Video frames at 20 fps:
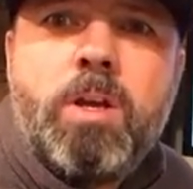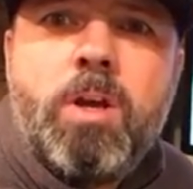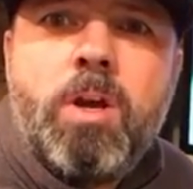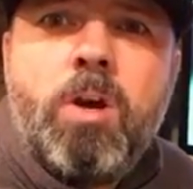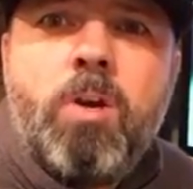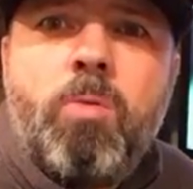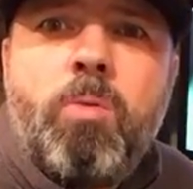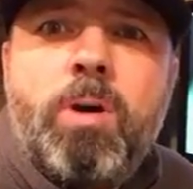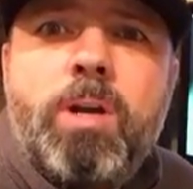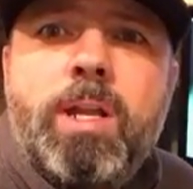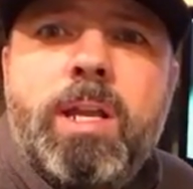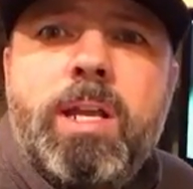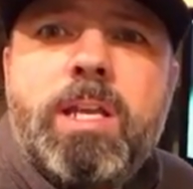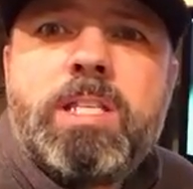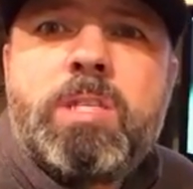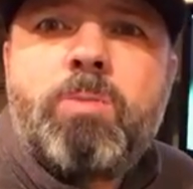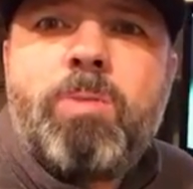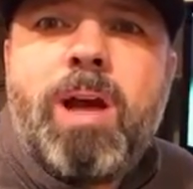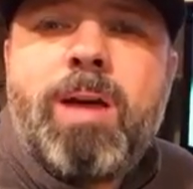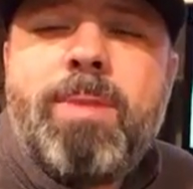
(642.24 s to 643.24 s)
What is the
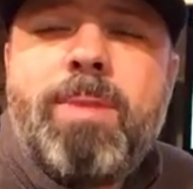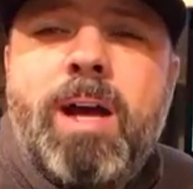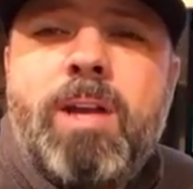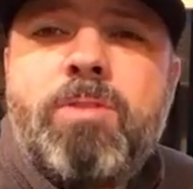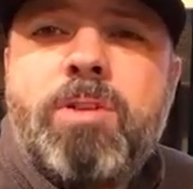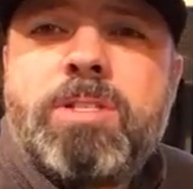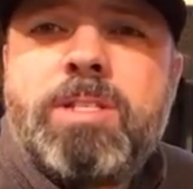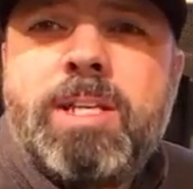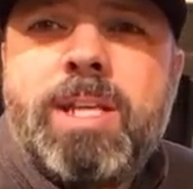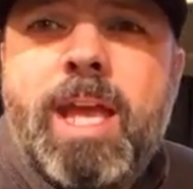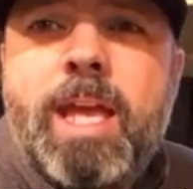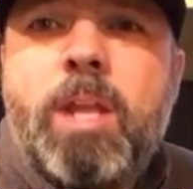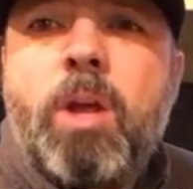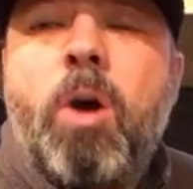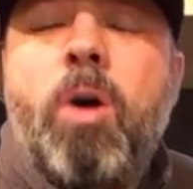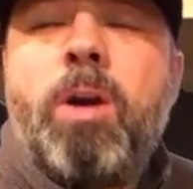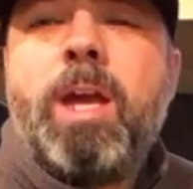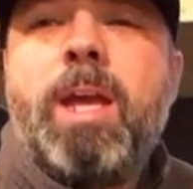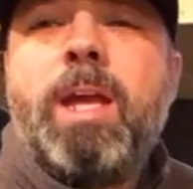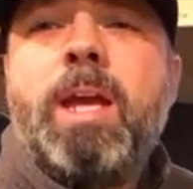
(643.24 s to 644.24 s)
web address again?
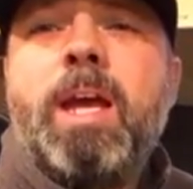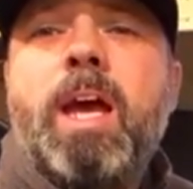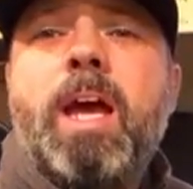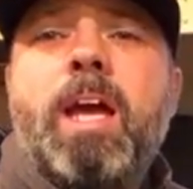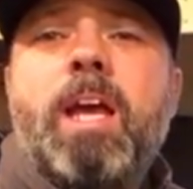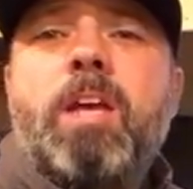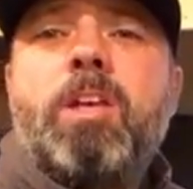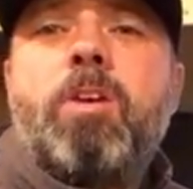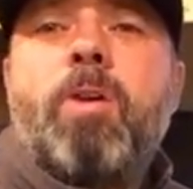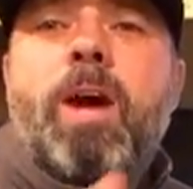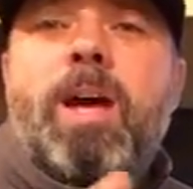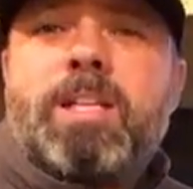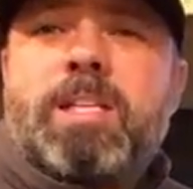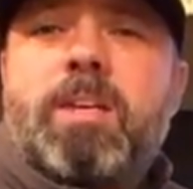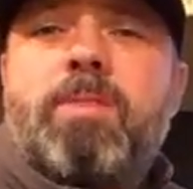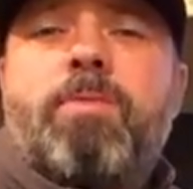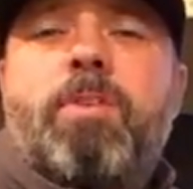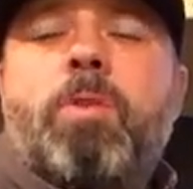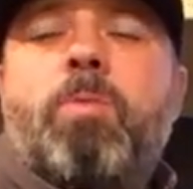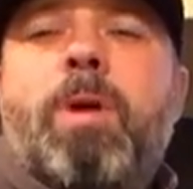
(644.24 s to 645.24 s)
Okay, you're asking
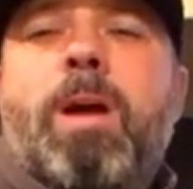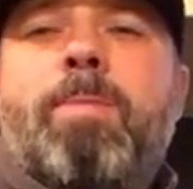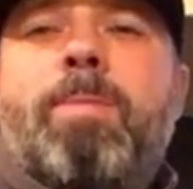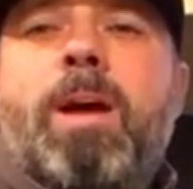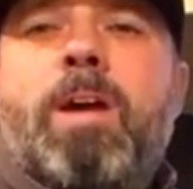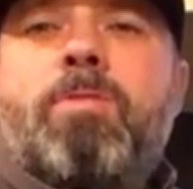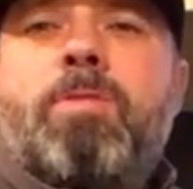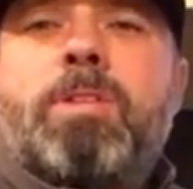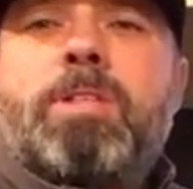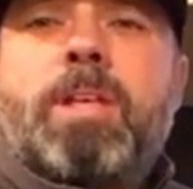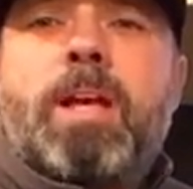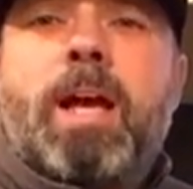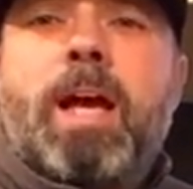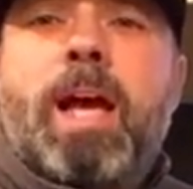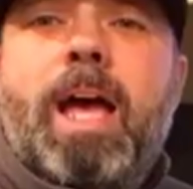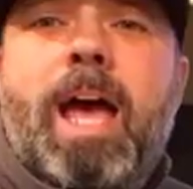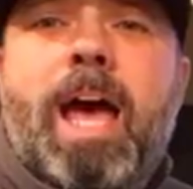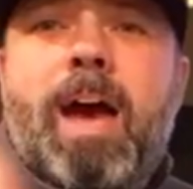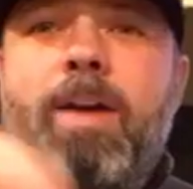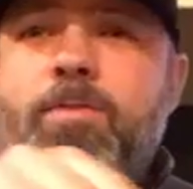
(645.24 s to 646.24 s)
for the web address.
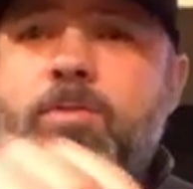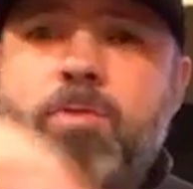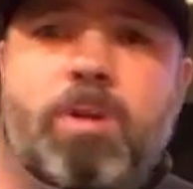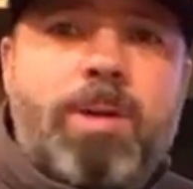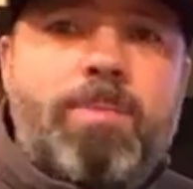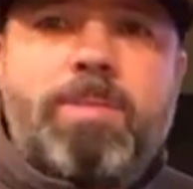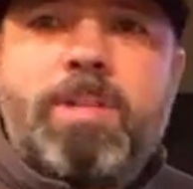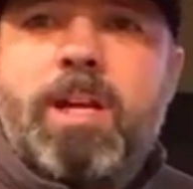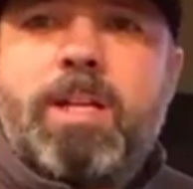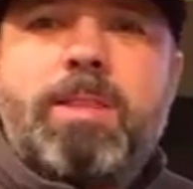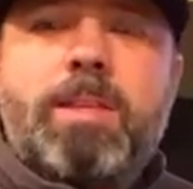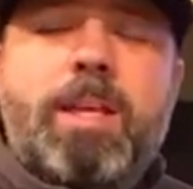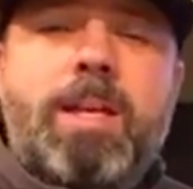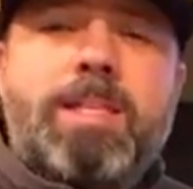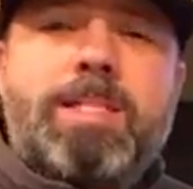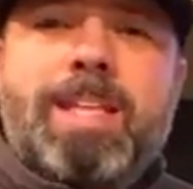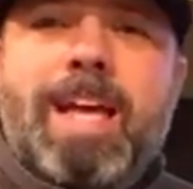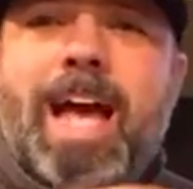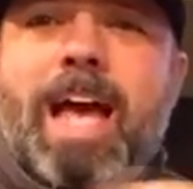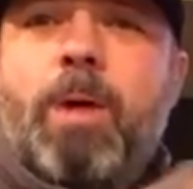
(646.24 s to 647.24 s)
After I'm done
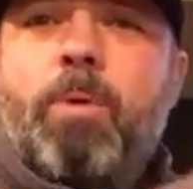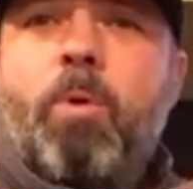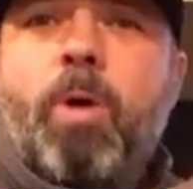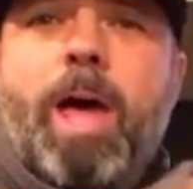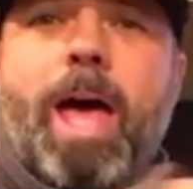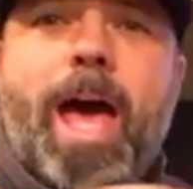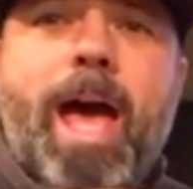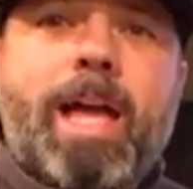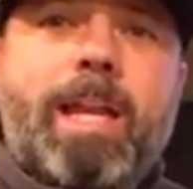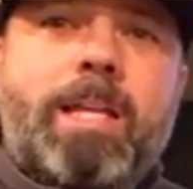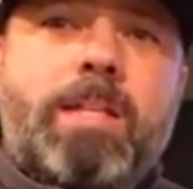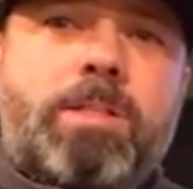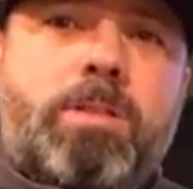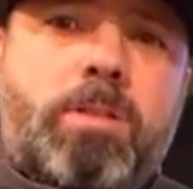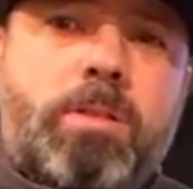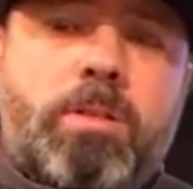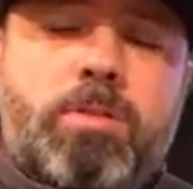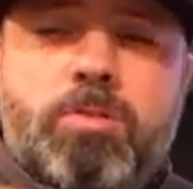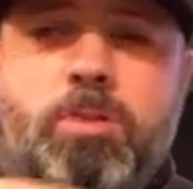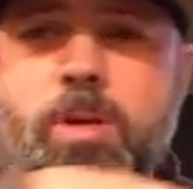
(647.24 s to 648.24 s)
this, I will add it to the
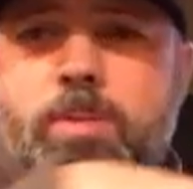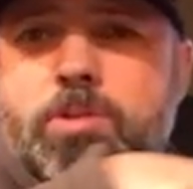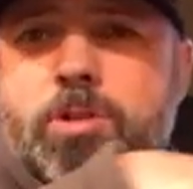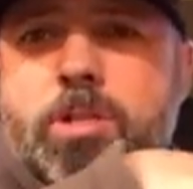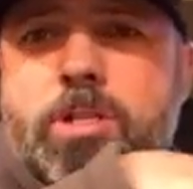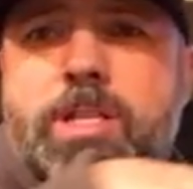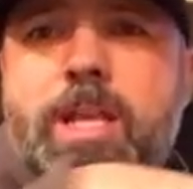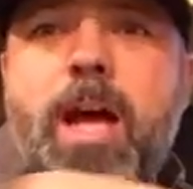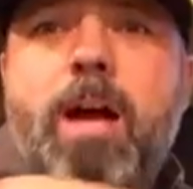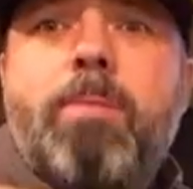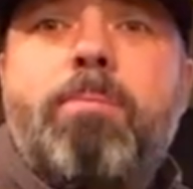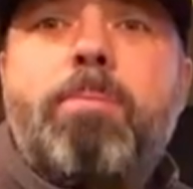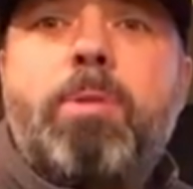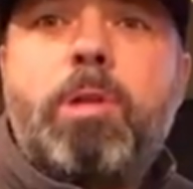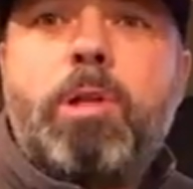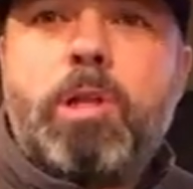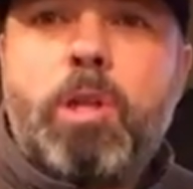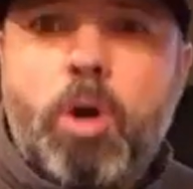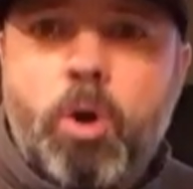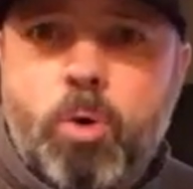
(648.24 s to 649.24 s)
description down
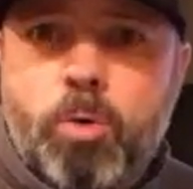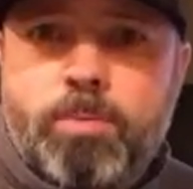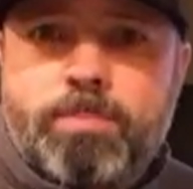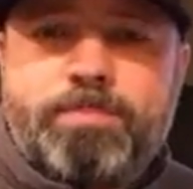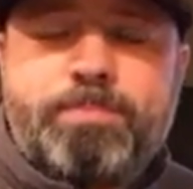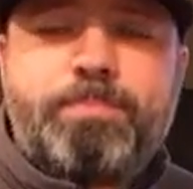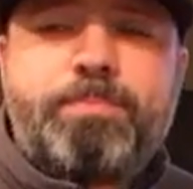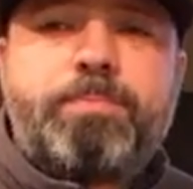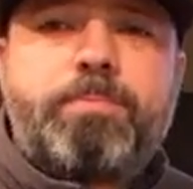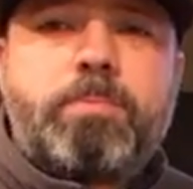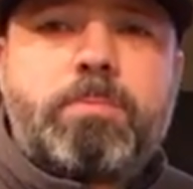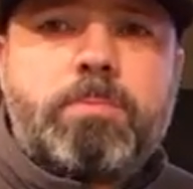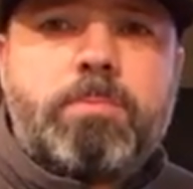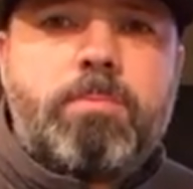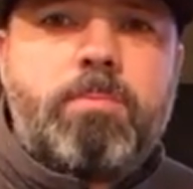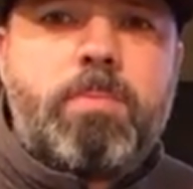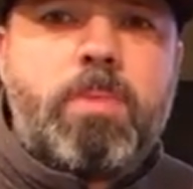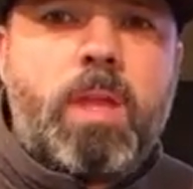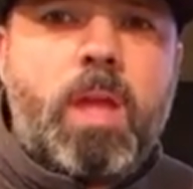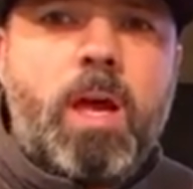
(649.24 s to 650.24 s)
below.
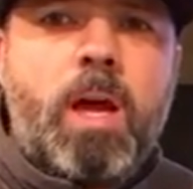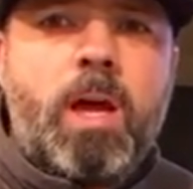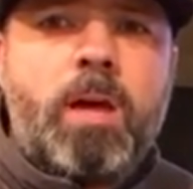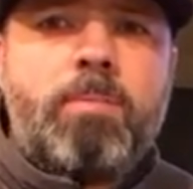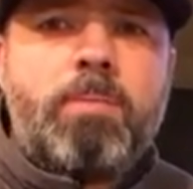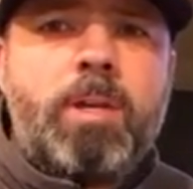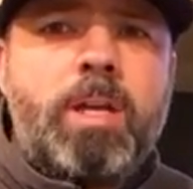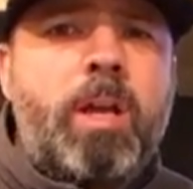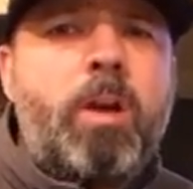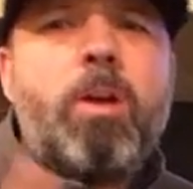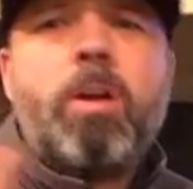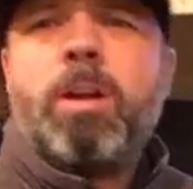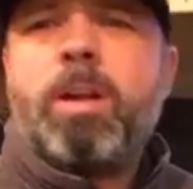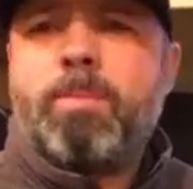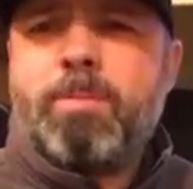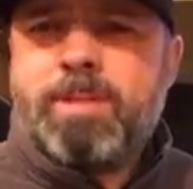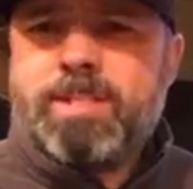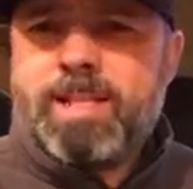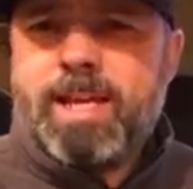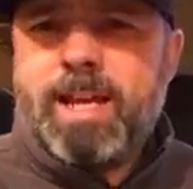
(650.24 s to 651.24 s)
Here, let me
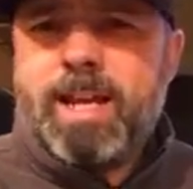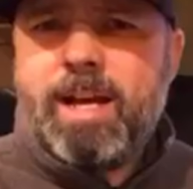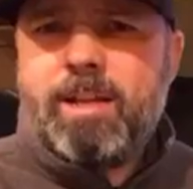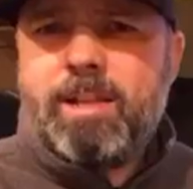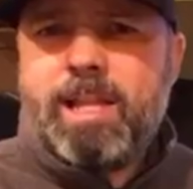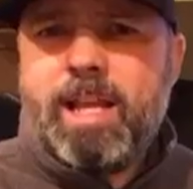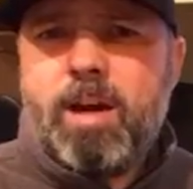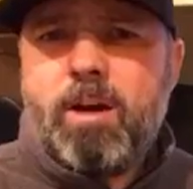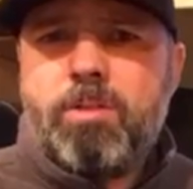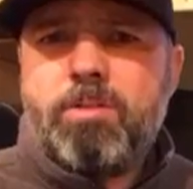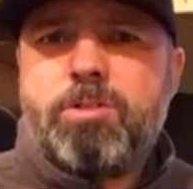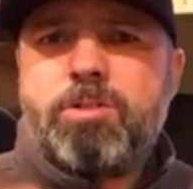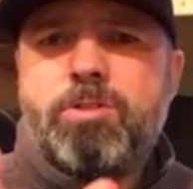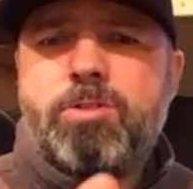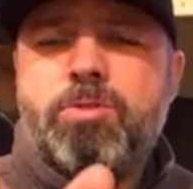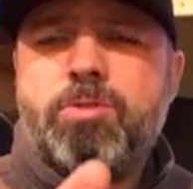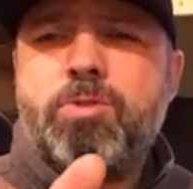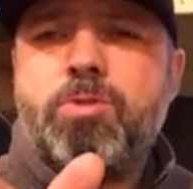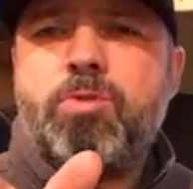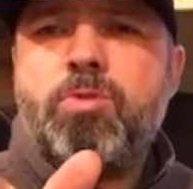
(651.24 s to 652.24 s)
say it out loud
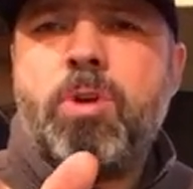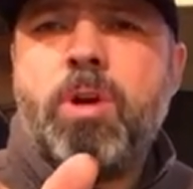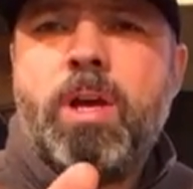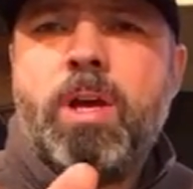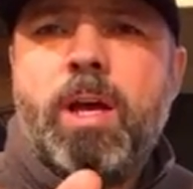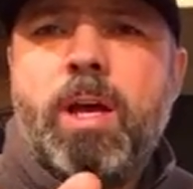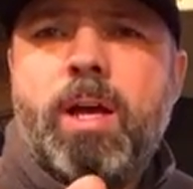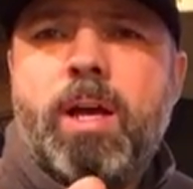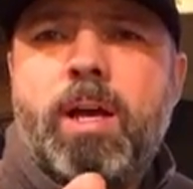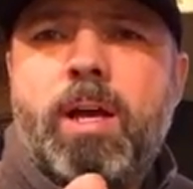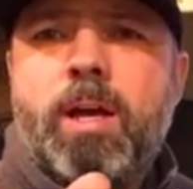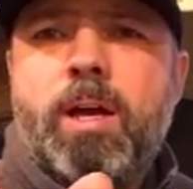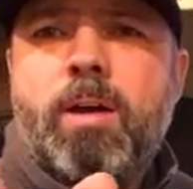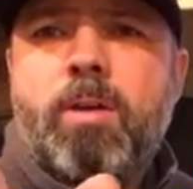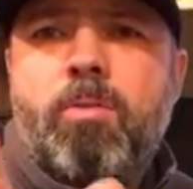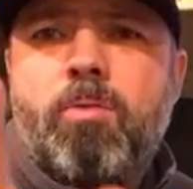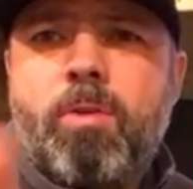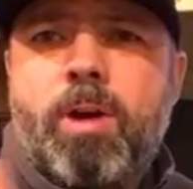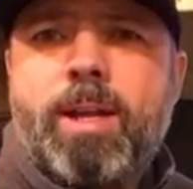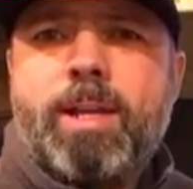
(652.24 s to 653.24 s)
to
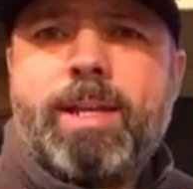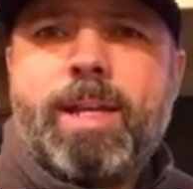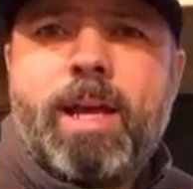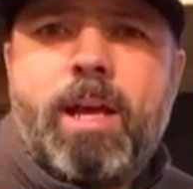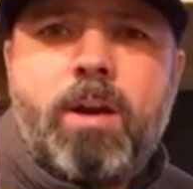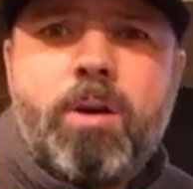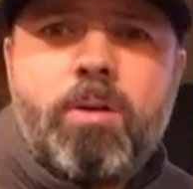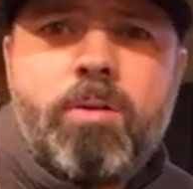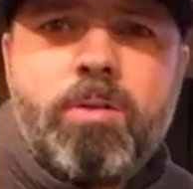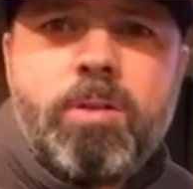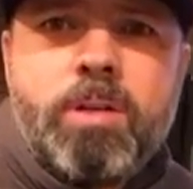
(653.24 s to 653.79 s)
right now.